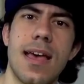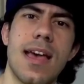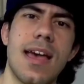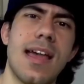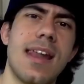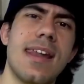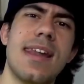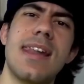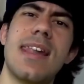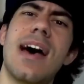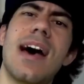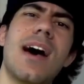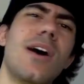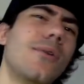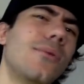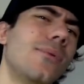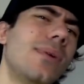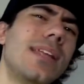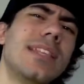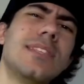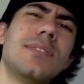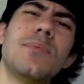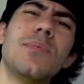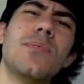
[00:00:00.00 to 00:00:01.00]
And now,
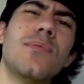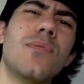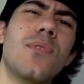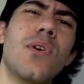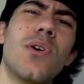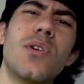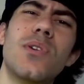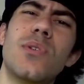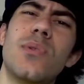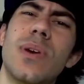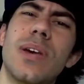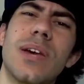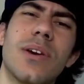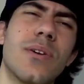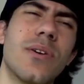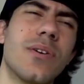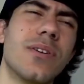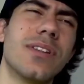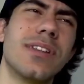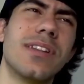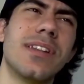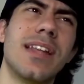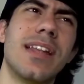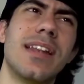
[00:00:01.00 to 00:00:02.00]
let's move on to a
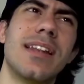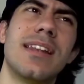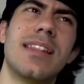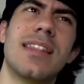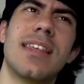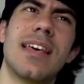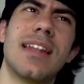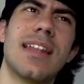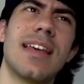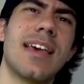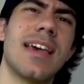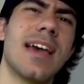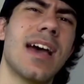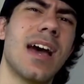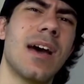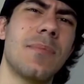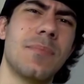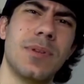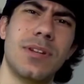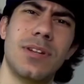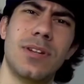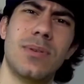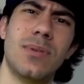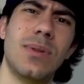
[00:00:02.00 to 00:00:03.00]
continent that I
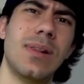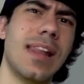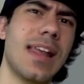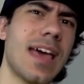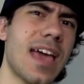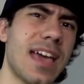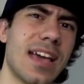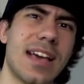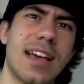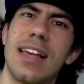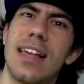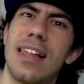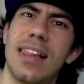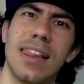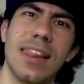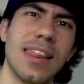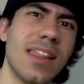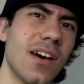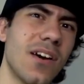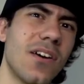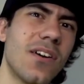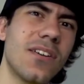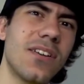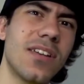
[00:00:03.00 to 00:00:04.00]
happen to like a
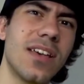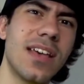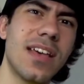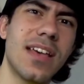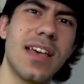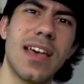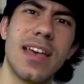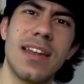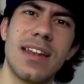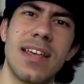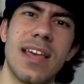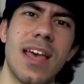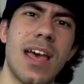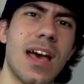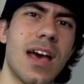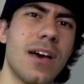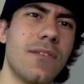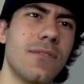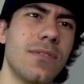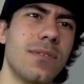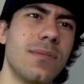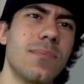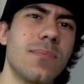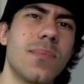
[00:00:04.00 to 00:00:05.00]
lot and
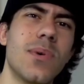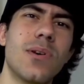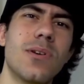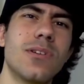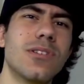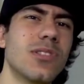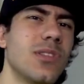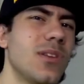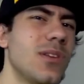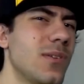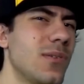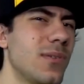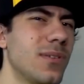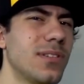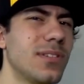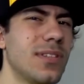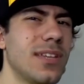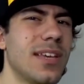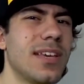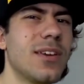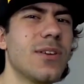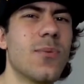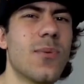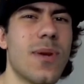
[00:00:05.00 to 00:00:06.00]
have the most
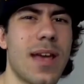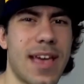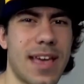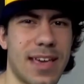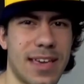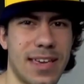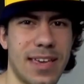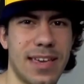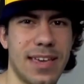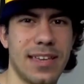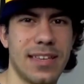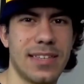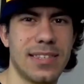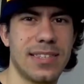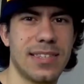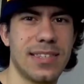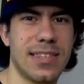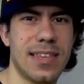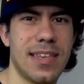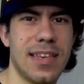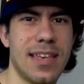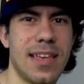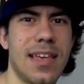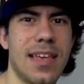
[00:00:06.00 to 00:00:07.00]
interesting rankings.
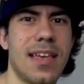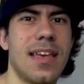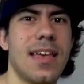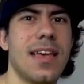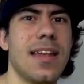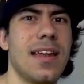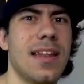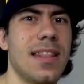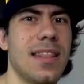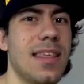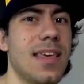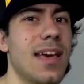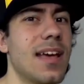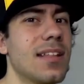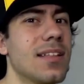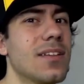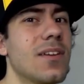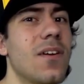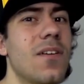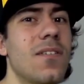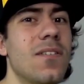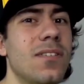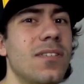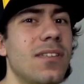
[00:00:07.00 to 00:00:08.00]
And that
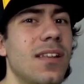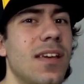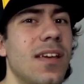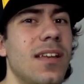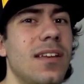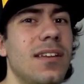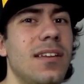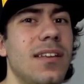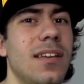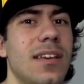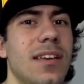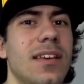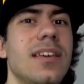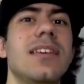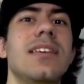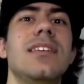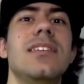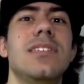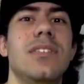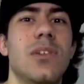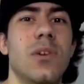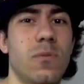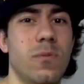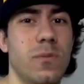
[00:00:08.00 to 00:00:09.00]
continent
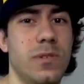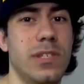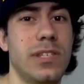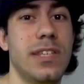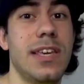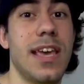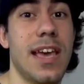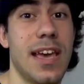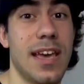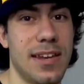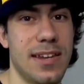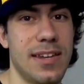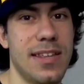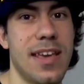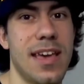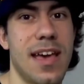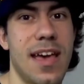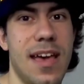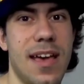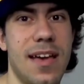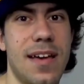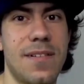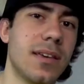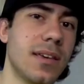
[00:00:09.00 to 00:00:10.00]
is
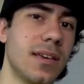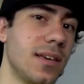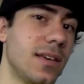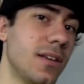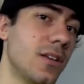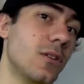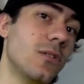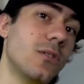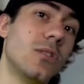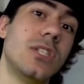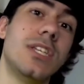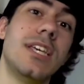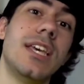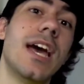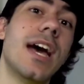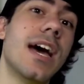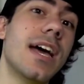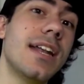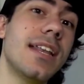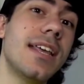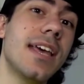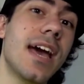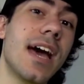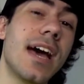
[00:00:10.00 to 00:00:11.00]
Oceania. In
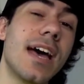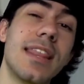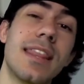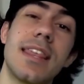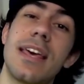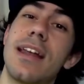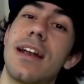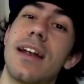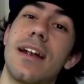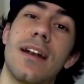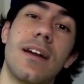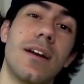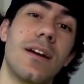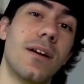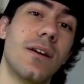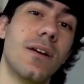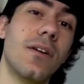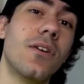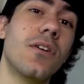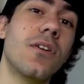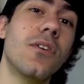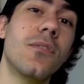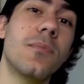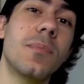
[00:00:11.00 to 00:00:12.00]
Oceania, there are a
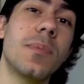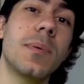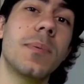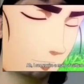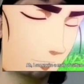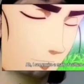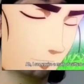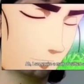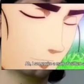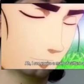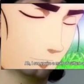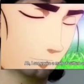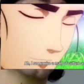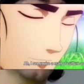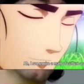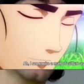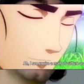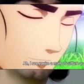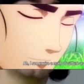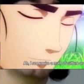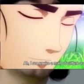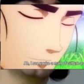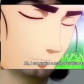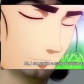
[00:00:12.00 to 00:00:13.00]
lot of people of
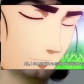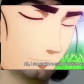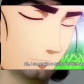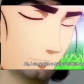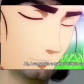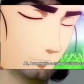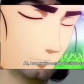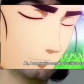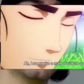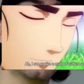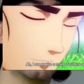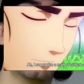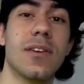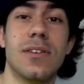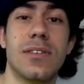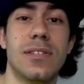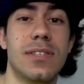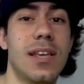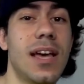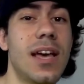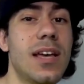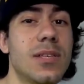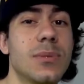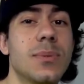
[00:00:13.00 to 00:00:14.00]
culture,
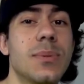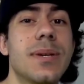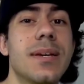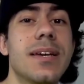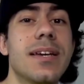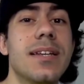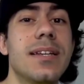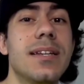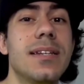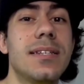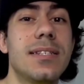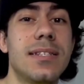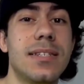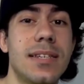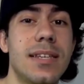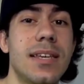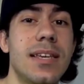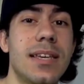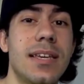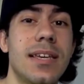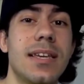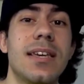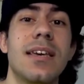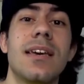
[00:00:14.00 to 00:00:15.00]
cause as we can
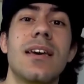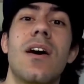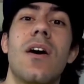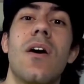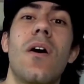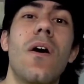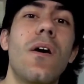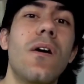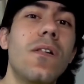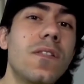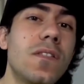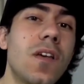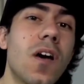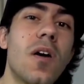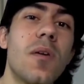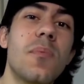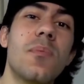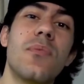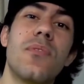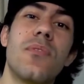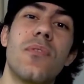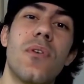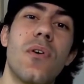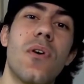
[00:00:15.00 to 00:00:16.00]
see, all
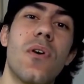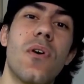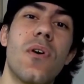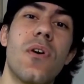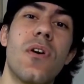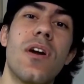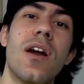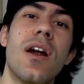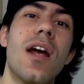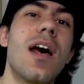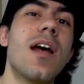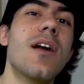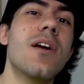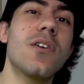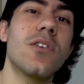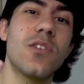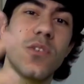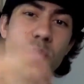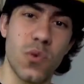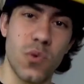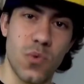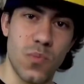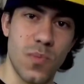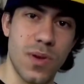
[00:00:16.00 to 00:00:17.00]
top 4 are
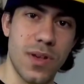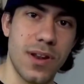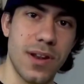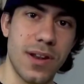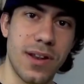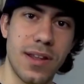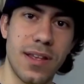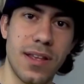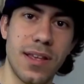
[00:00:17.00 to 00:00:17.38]
women.